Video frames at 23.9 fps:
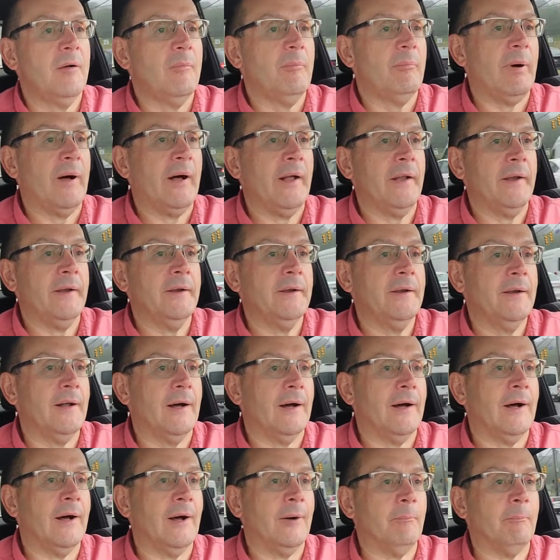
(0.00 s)
But
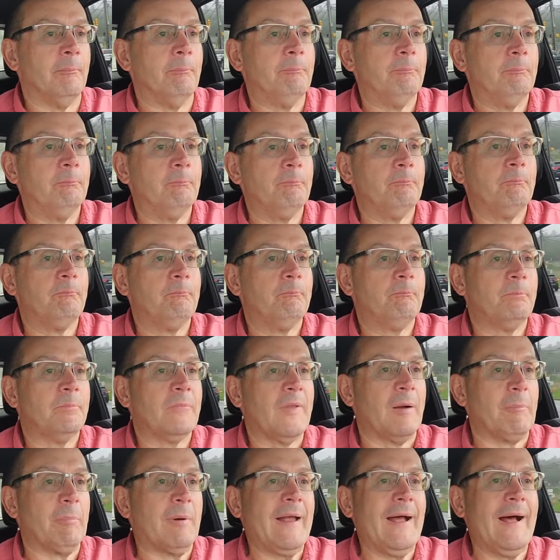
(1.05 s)

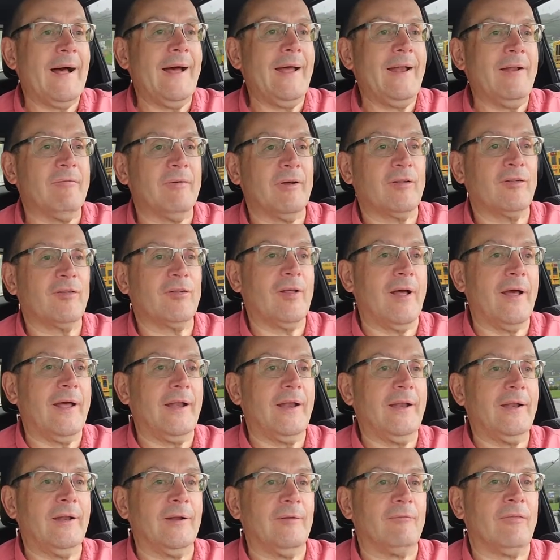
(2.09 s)
I'm kind of
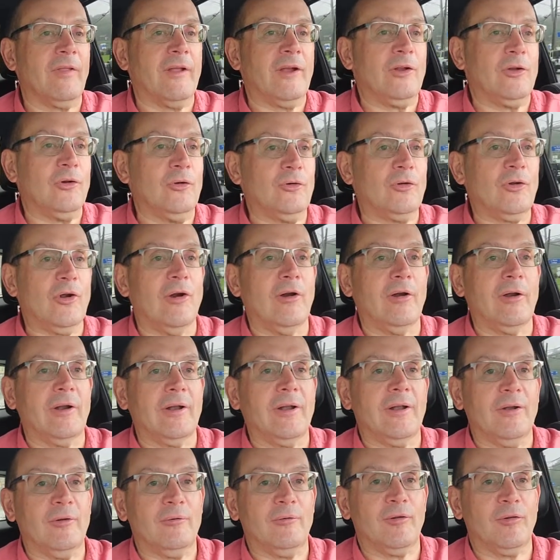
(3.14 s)
excited if they do turn it
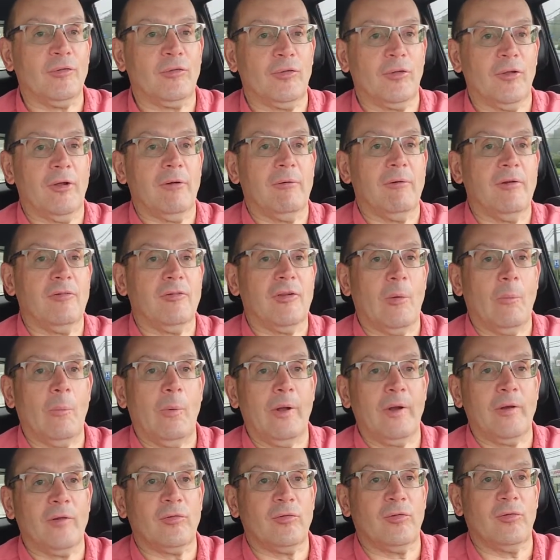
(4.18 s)
into a series. I
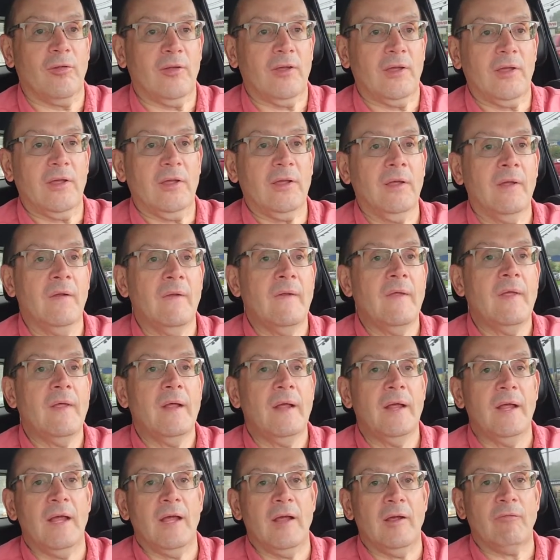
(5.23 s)
want to see
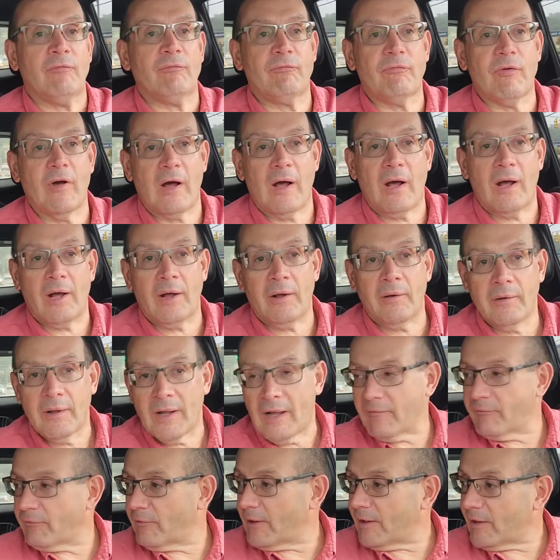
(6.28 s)
if, I
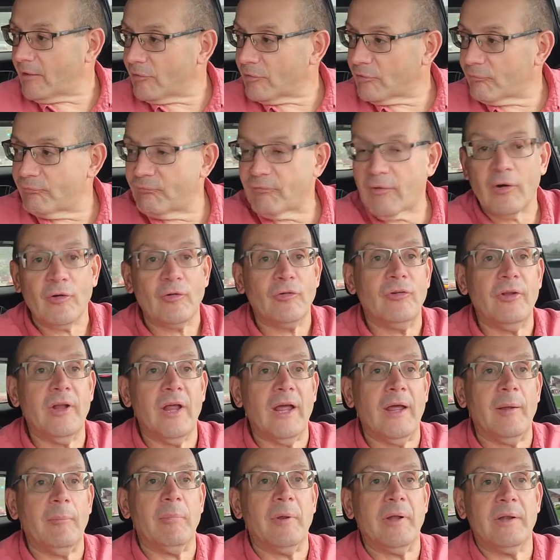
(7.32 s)
forget his first
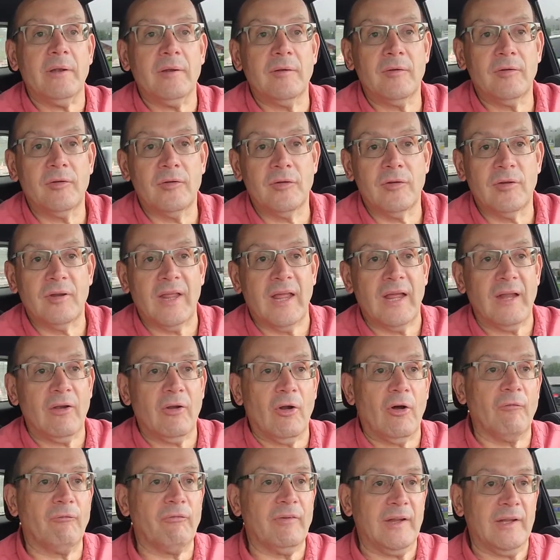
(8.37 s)
name, but
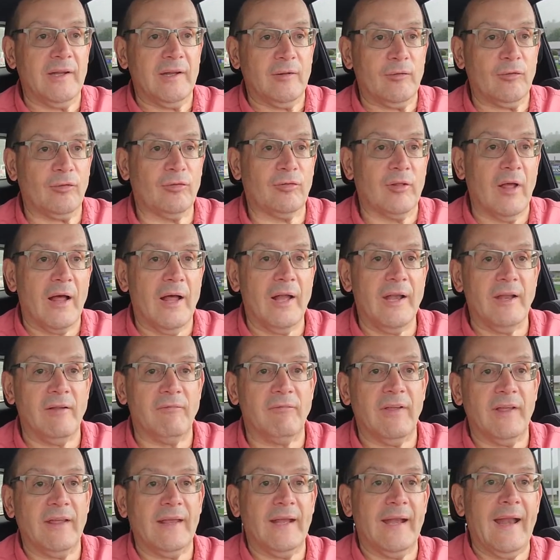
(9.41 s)
Gandolfini's son,
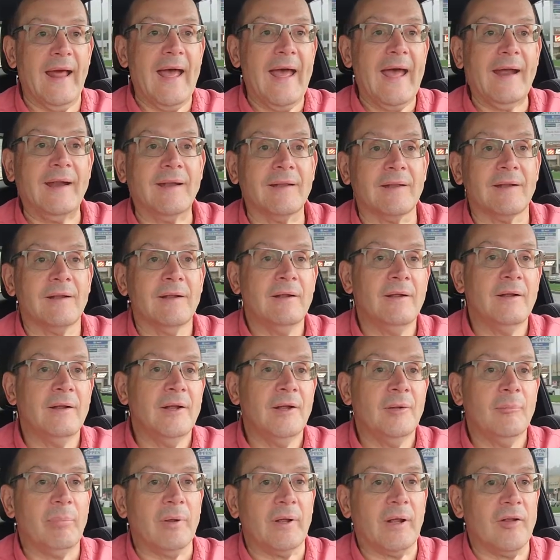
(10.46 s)
if he can act.
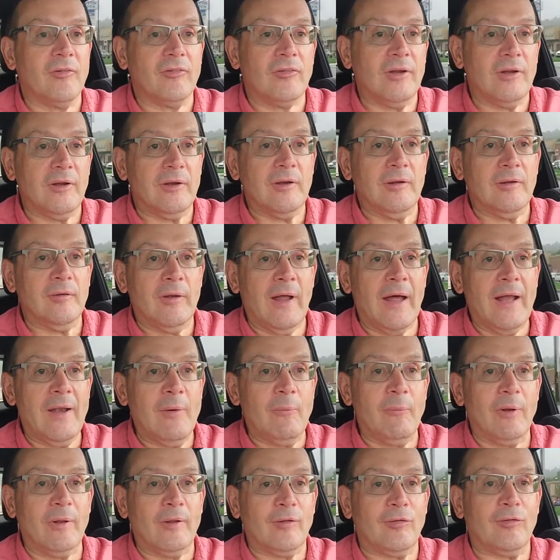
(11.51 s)
Because I
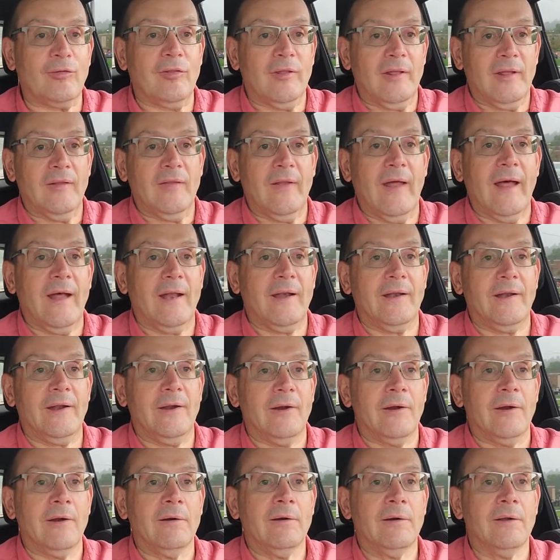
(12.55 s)
didn't really see that
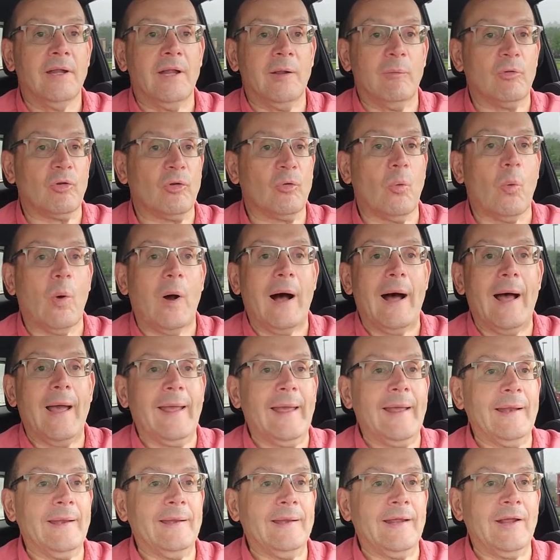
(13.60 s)
here. He was
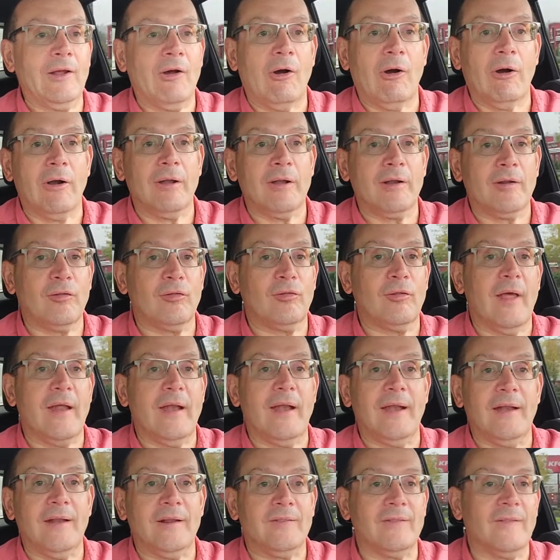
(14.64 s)
quiet. He hardly said
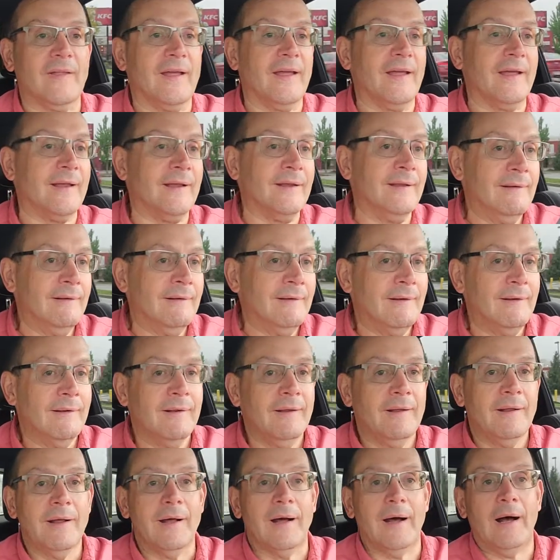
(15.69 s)
anything.
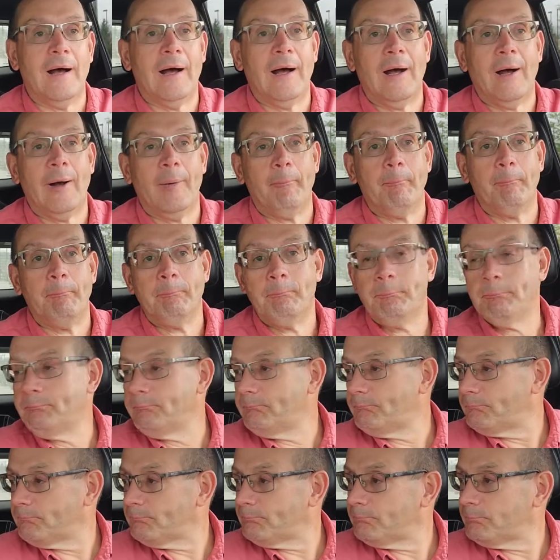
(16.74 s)

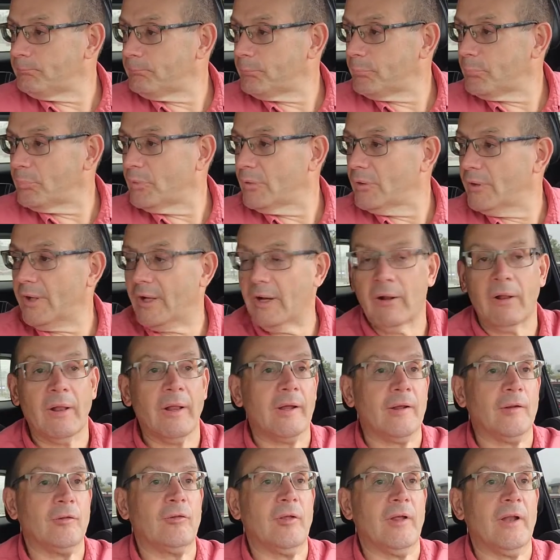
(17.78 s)
You know,
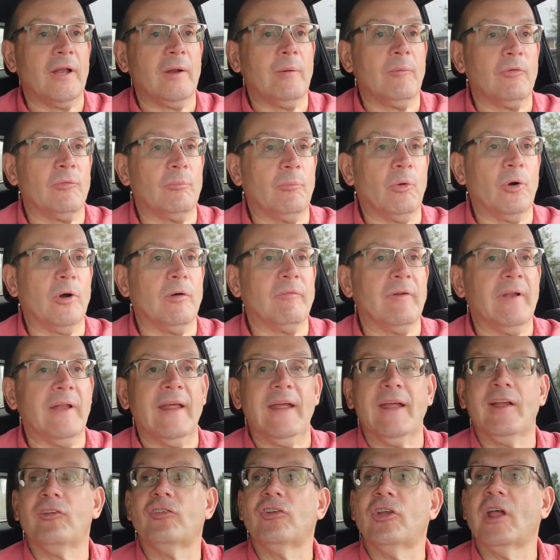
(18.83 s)
like I said, he was more of an
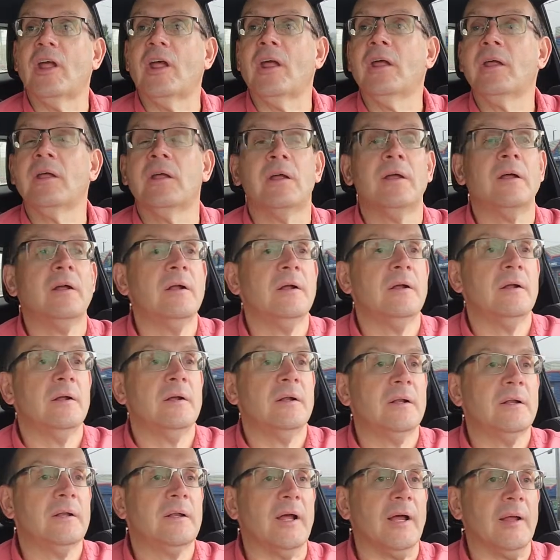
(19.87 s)
AJ
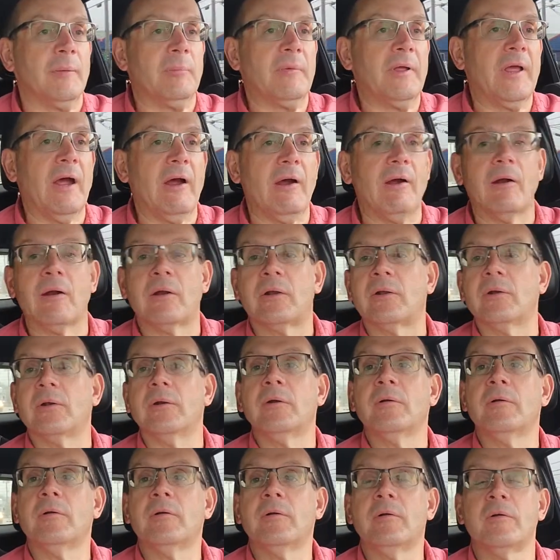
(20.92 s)
type character.